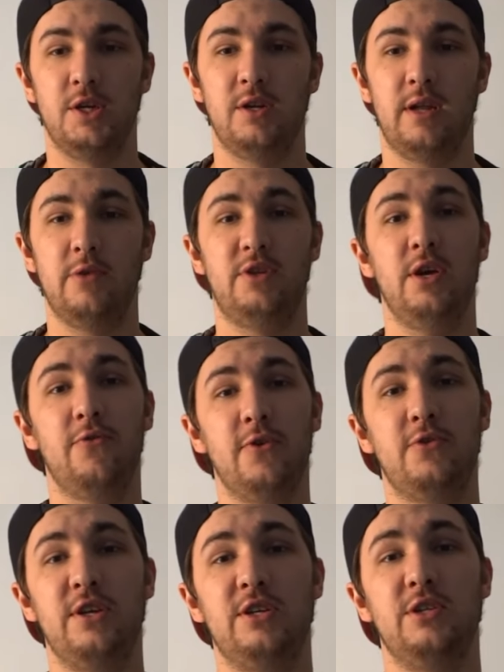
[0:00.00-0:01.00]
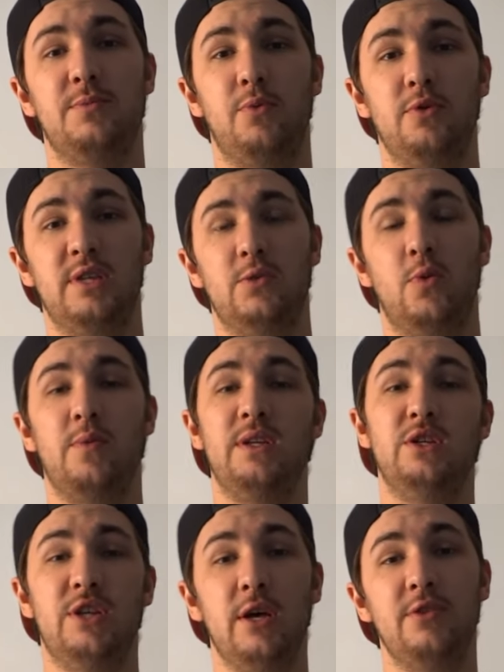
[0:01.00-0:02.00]
Now chill filtration is a process where we
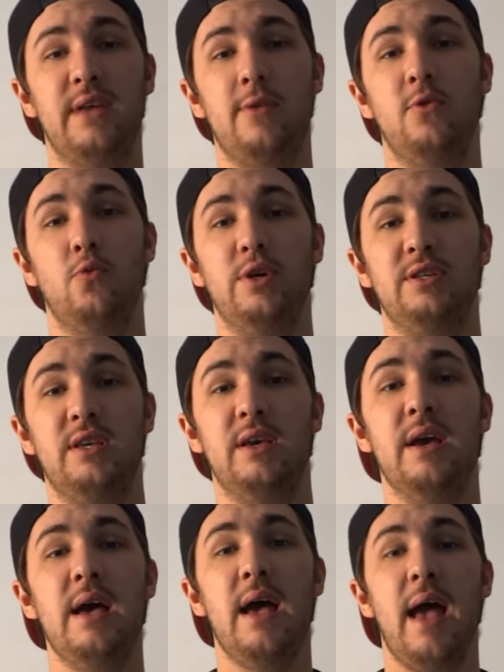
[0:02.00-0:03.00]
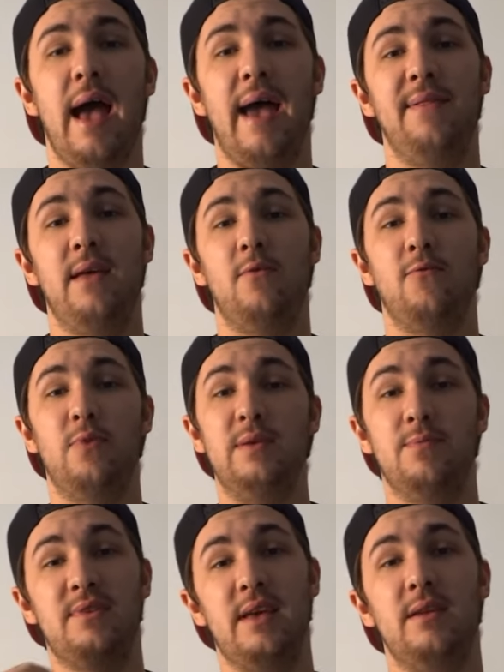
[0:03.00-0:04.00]
chill down the whiskey and then we
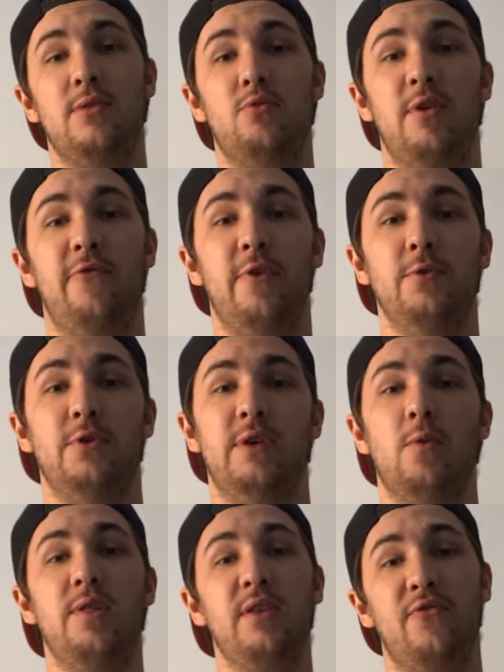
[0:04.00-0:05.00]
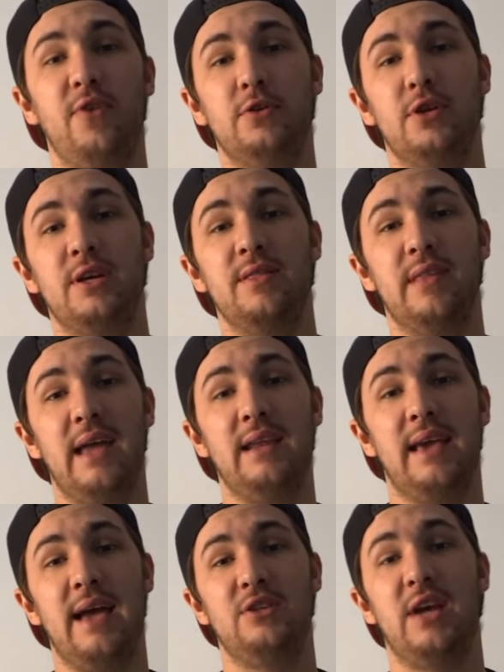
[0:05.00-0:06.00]
send it through a filter. Now what this filter can then
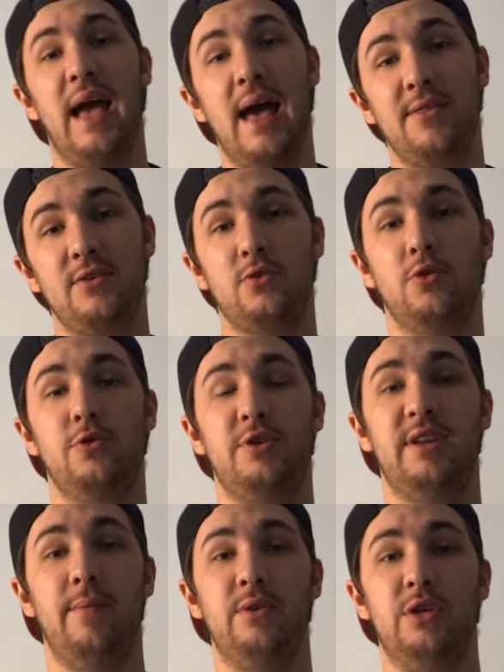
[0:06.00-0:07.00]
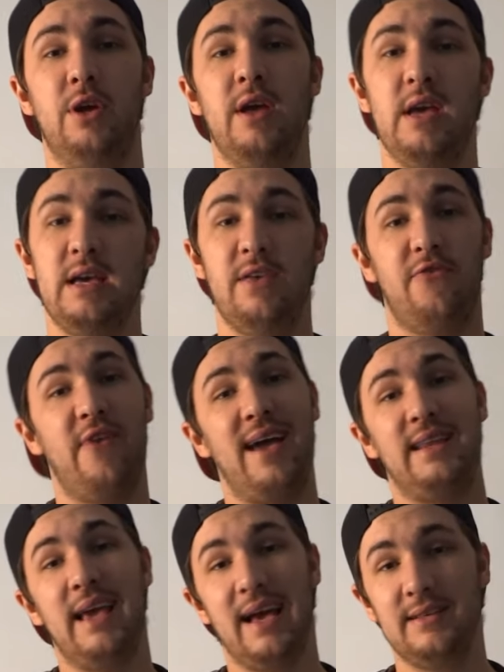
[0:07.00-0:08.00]
catch at this colder temperature is
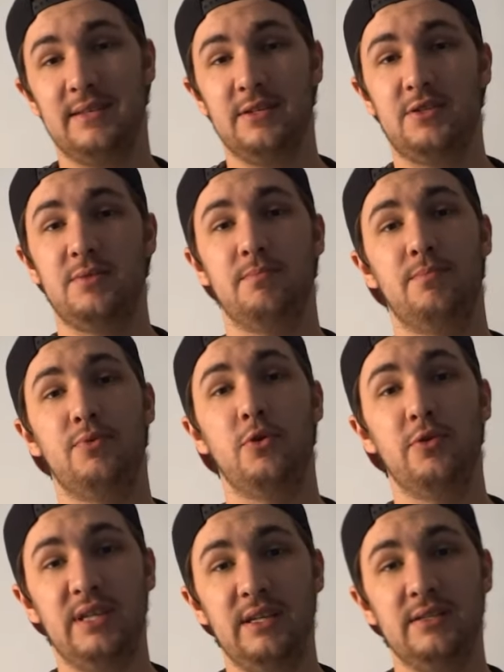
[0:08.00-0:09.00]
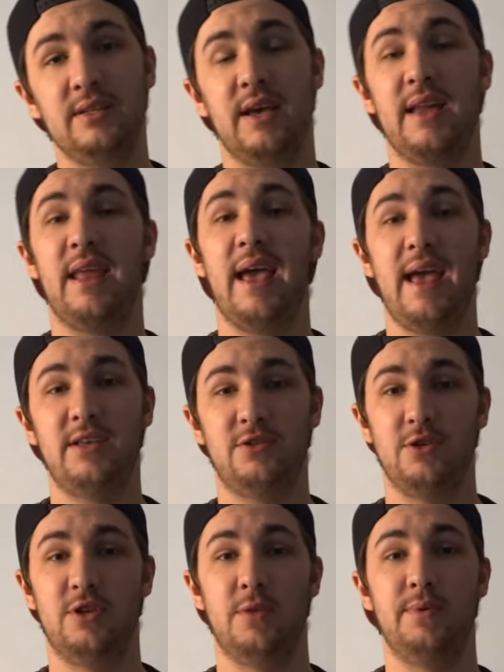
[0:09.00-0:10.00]
fatty acids, proteins and
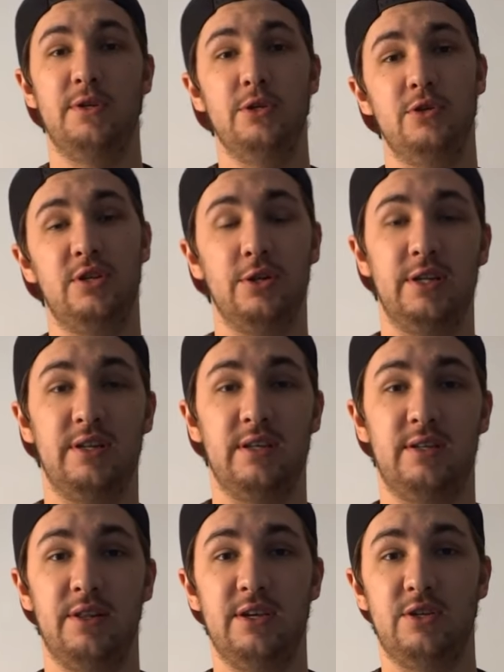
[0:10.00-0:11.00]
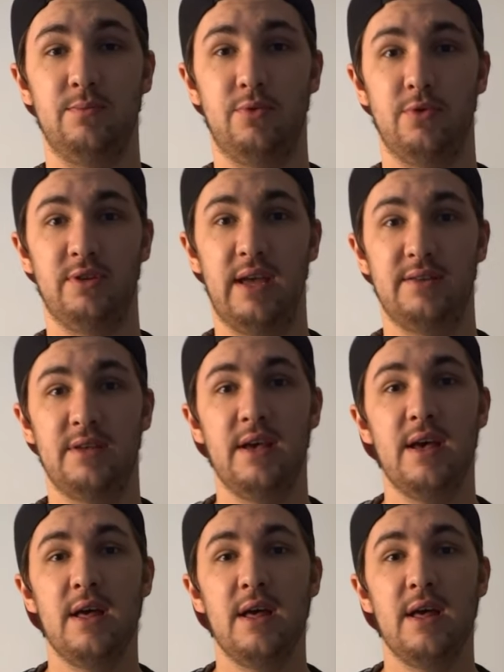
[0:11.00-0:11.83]
esters that are produced during the distillation process.